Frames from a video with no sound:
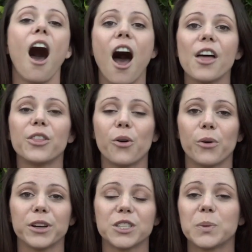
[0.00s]
on the
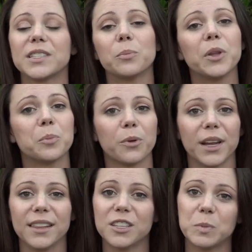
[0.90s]
horse. We simply
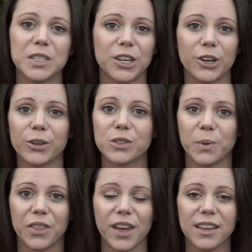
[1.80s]
bring these materials
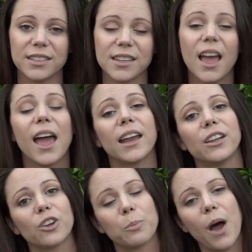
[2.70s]
with us and
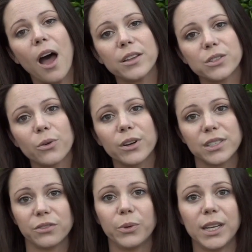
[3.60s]
either pause the horse
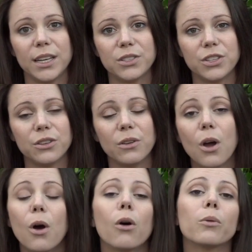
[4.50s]
if we need to,
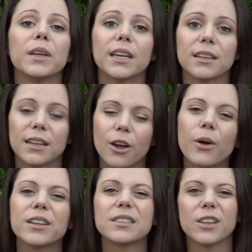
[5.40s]
or we can go at
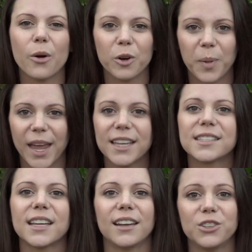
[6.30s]
a slower
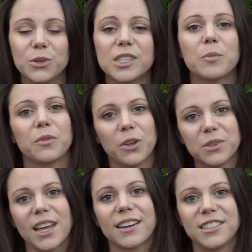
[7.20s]
pace and do some of those
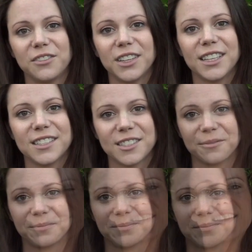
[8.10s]
activities.
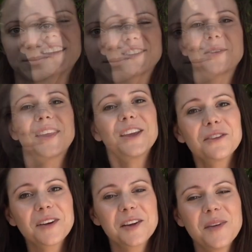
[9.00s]
So thank you
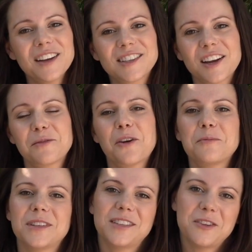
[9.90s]
very much, and we hope
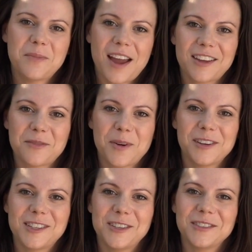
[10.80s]
to see you back at the barn
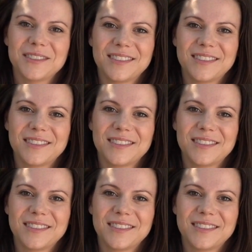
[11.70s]
soon.